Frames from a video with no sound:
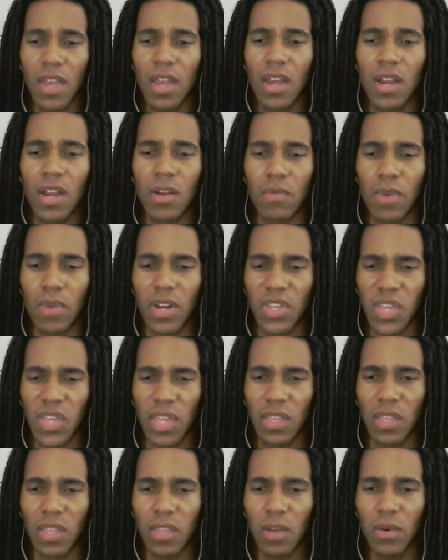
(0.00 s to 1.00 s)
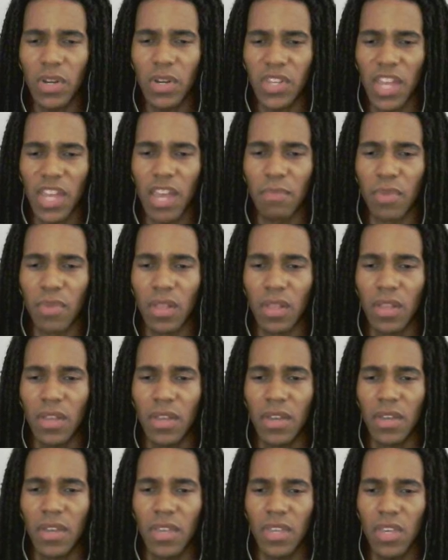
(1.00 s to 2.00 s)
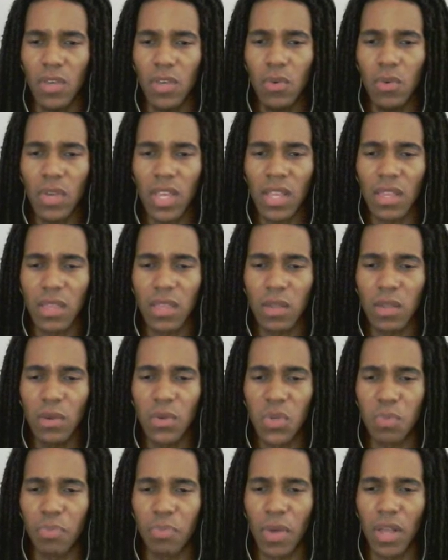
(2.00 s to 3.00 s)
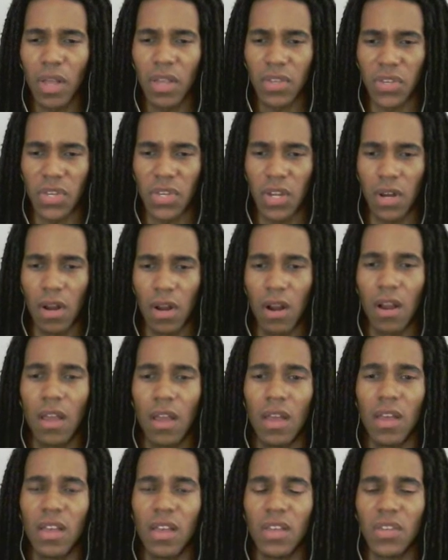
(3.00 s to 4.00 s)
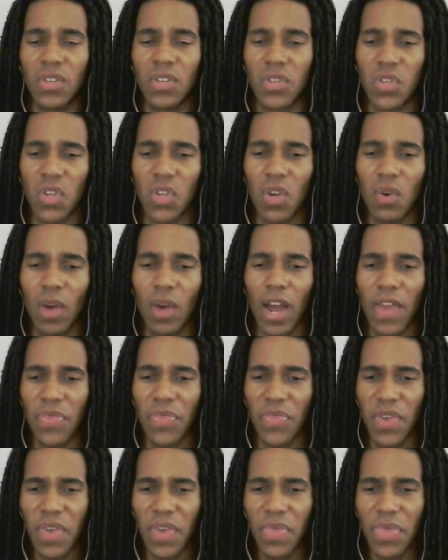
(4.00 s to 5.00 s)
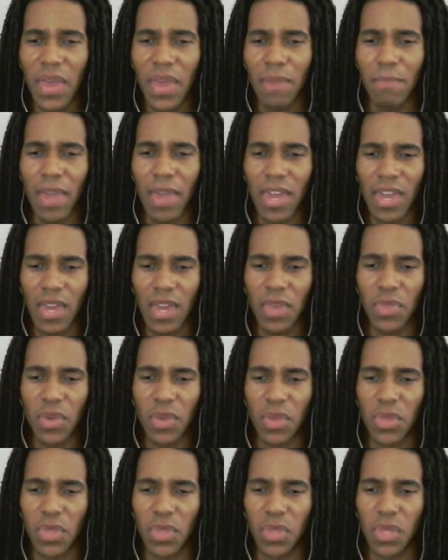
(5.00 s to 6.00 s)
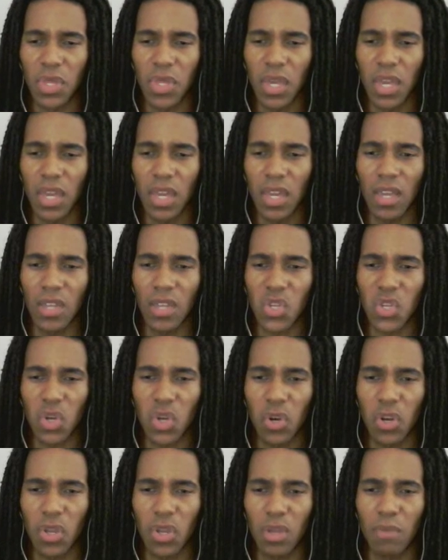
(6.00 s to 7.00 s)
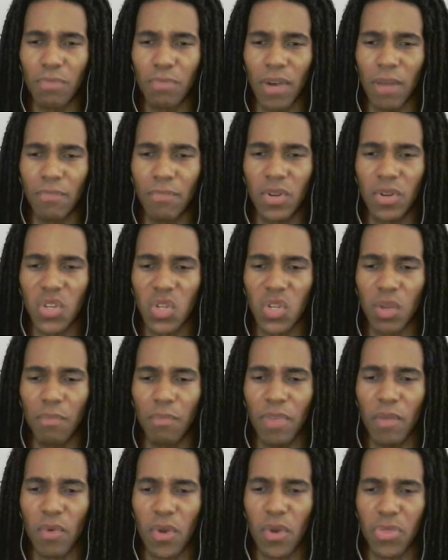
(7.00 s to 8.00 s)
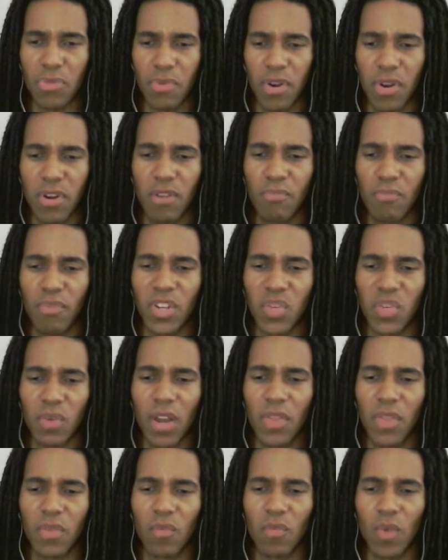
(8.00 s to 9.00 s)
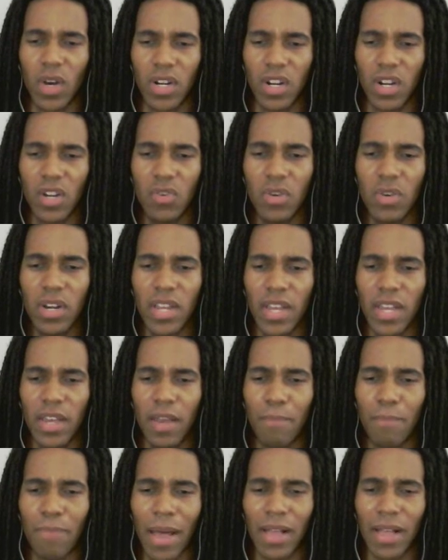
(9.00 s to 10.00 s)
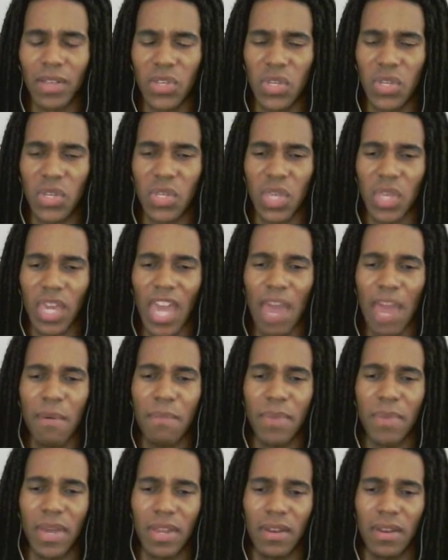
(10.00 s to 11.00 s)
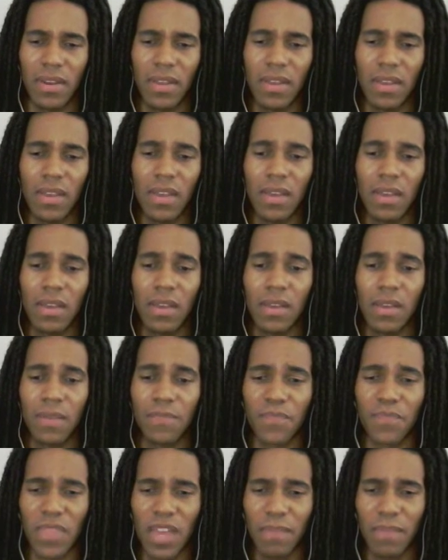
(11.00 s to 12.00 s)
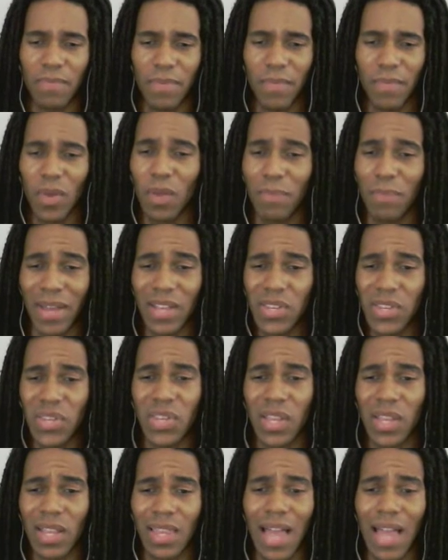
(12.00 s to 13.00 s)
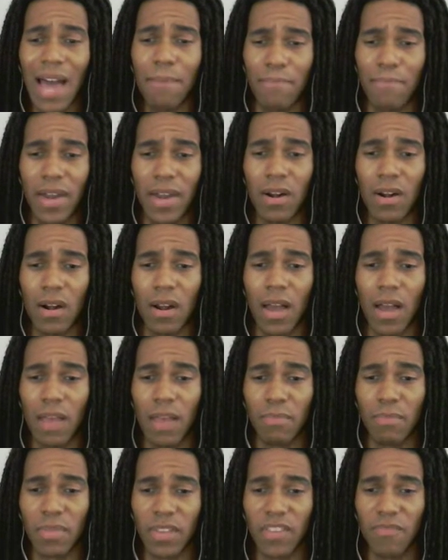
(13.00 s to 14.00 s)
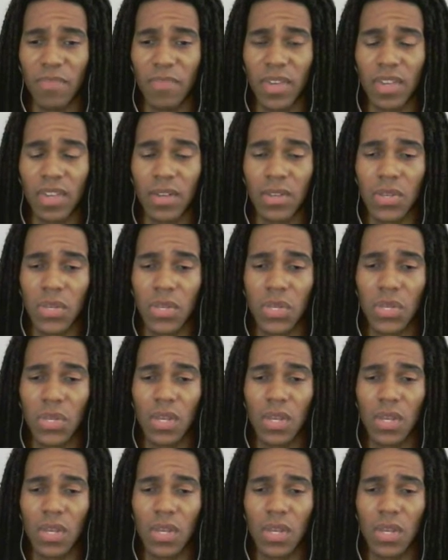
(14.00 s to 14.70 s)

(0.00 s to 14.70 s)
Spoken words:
Whereas on the lower table, you can lose balls here. So I think that making the circular bumpers be worth 300 points rather than 100 balances the game a bit. It balances it a lot better, I believe, because